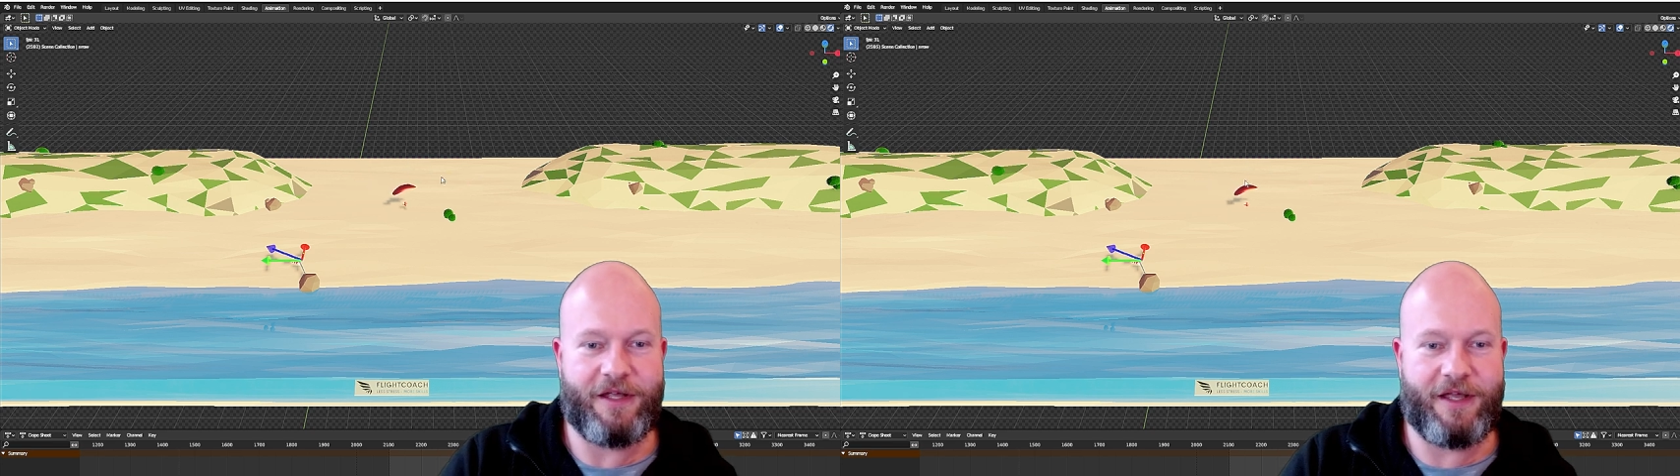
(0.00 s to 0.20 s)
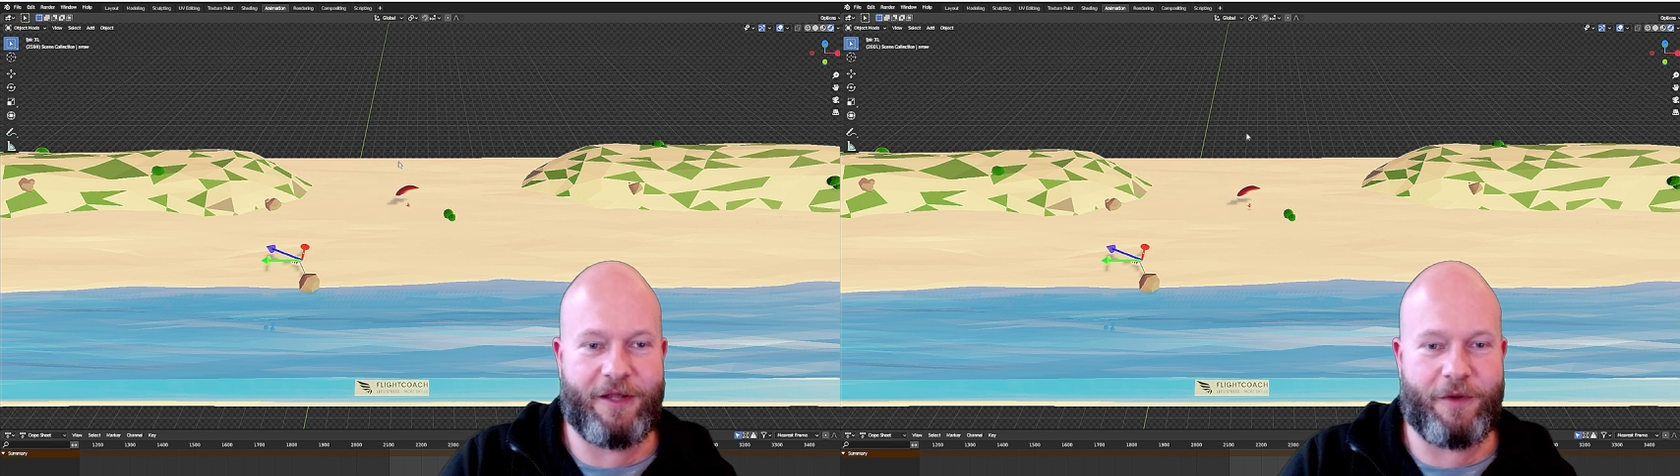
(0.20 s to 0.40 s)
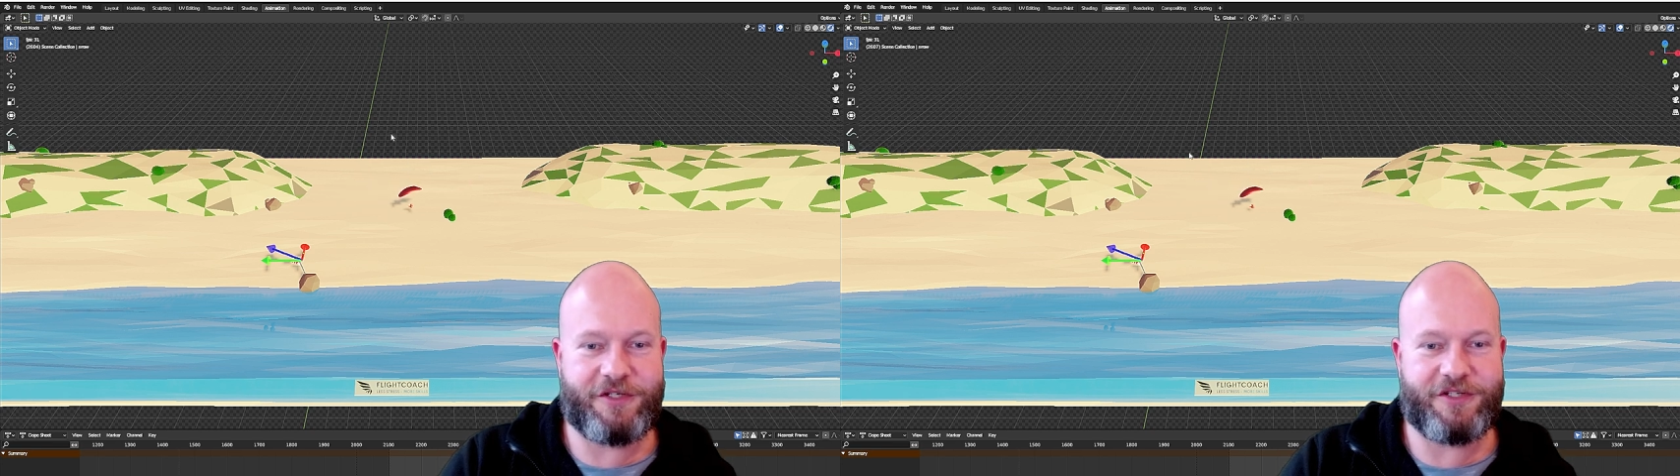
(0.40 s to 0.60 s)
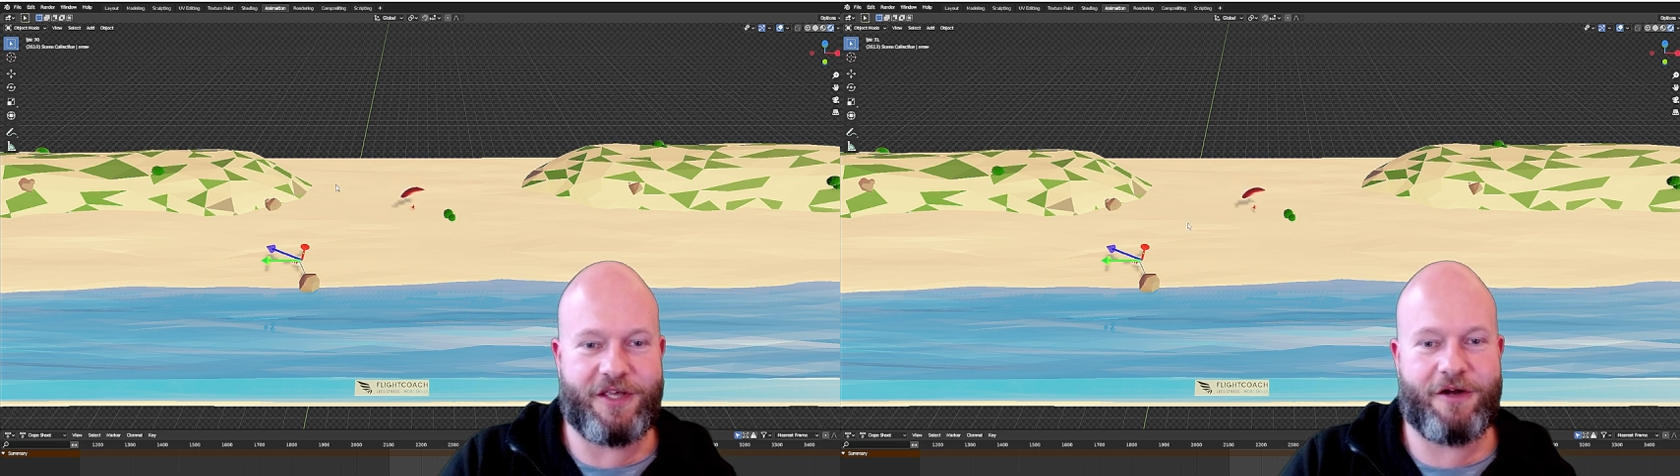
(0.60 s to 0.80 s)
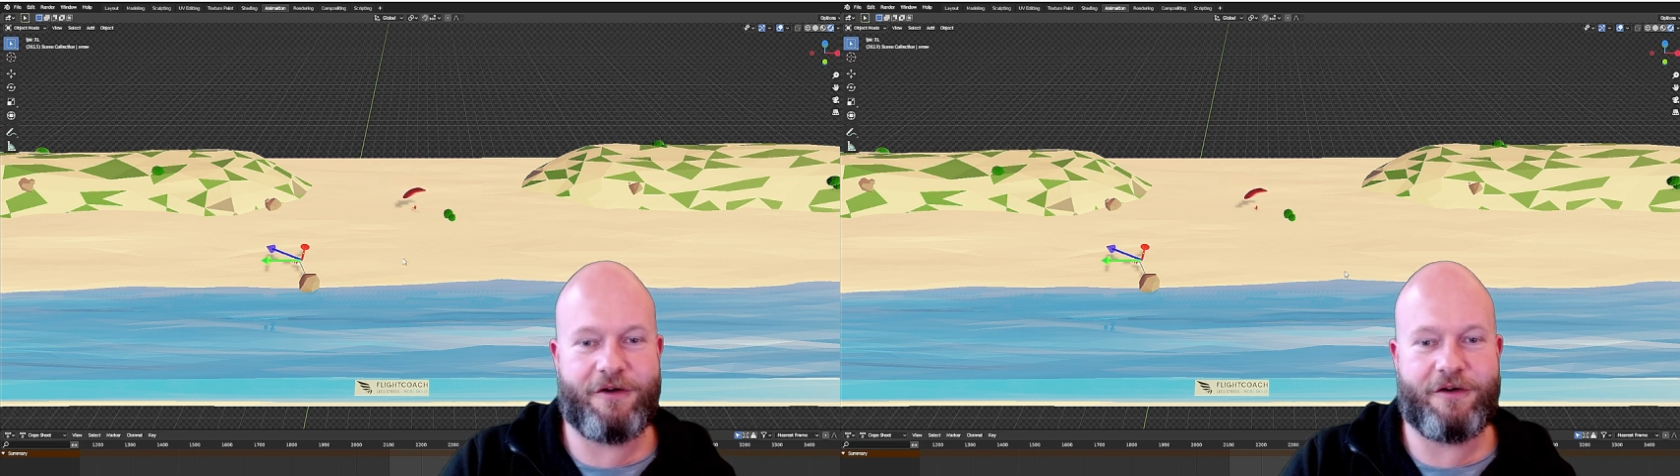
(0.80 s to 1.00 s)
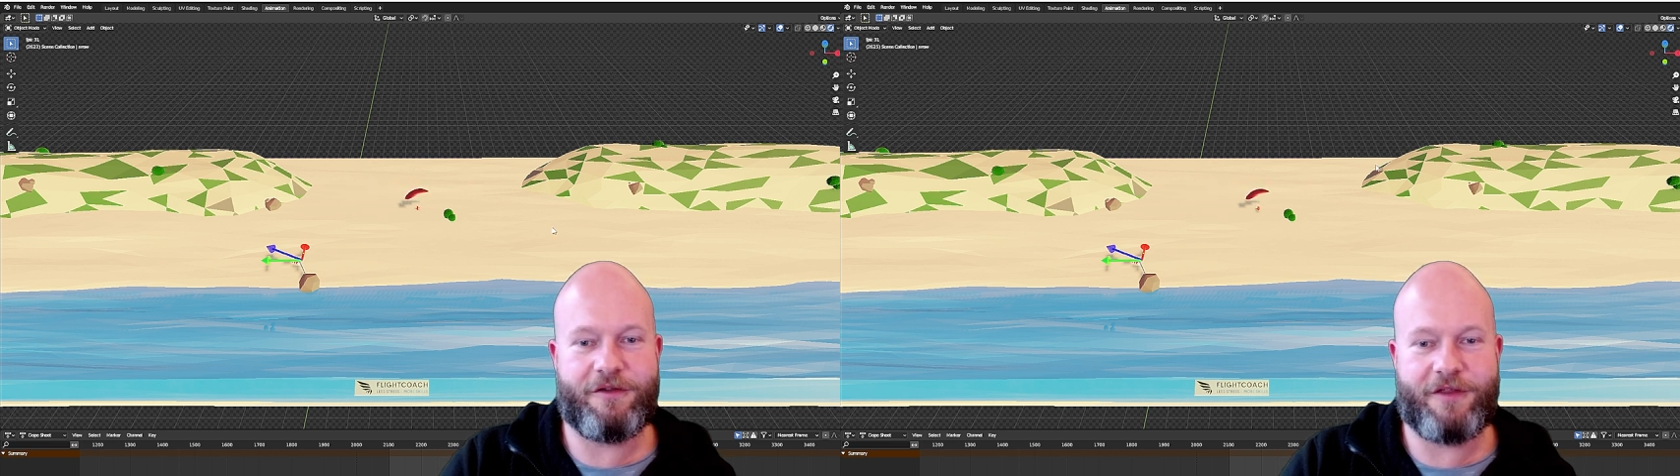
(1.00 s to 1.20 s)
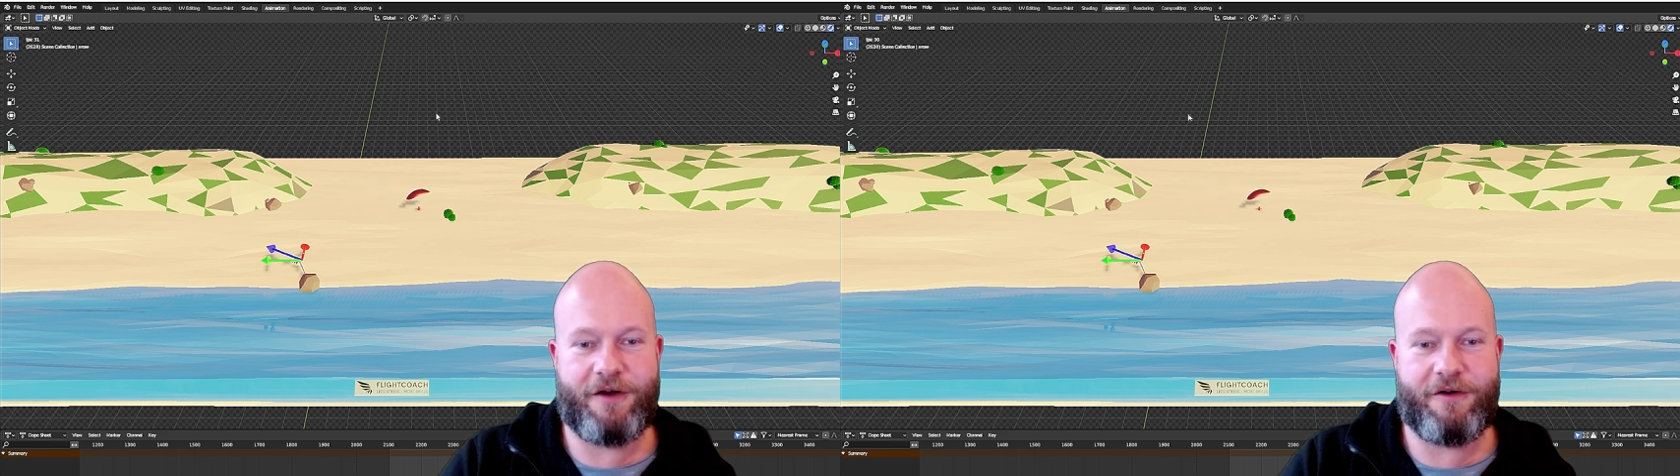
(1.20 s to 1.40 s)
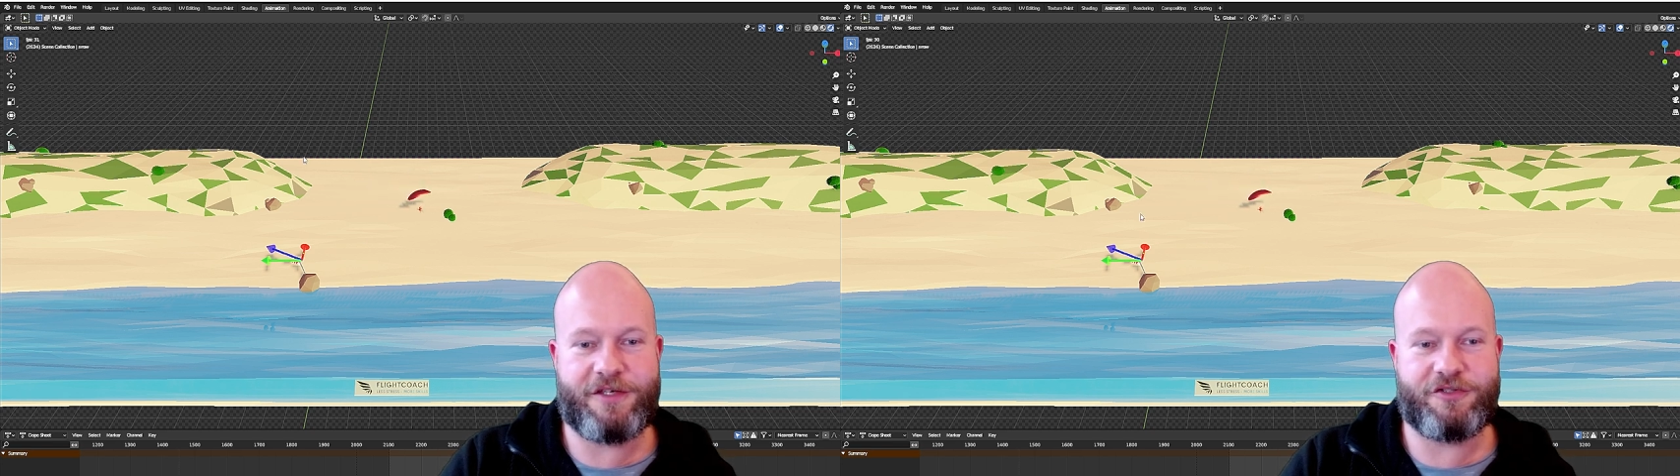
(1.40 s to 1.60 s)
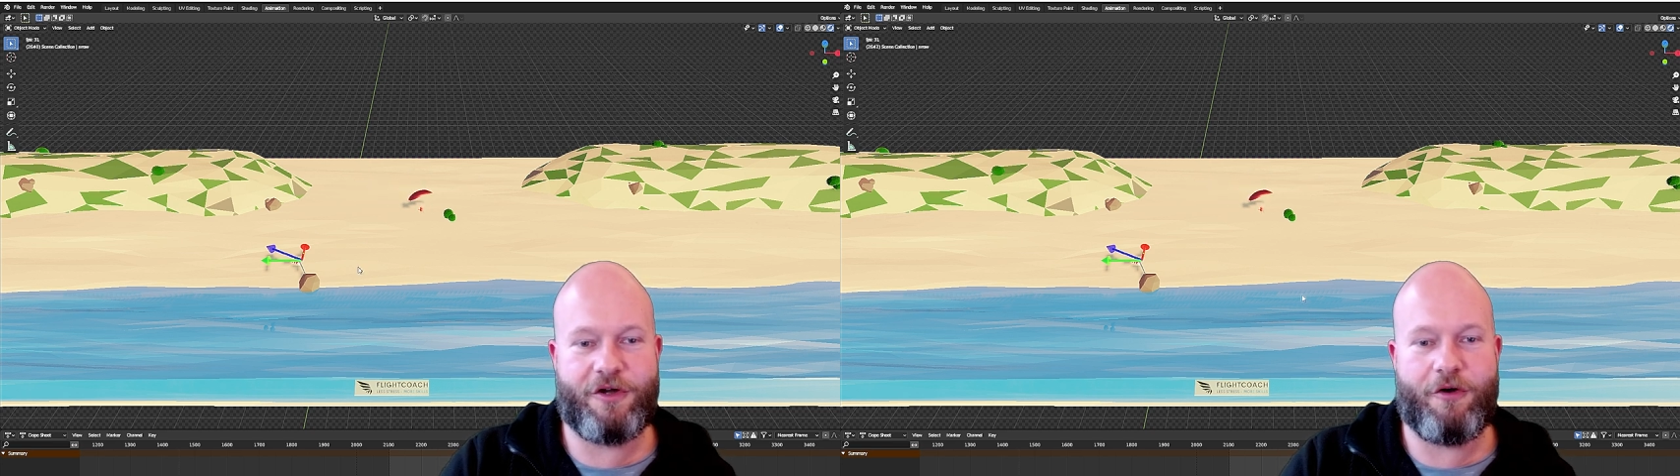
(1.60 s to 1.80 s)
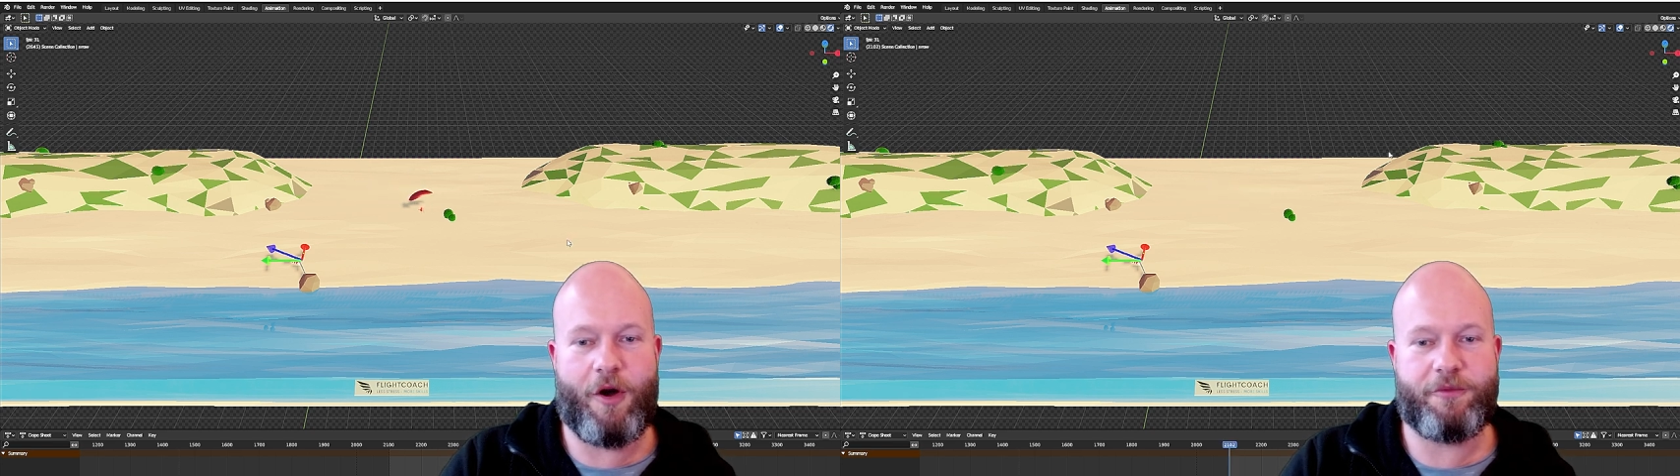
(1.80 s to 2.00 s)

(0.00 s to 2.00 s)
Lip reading: in which here there is no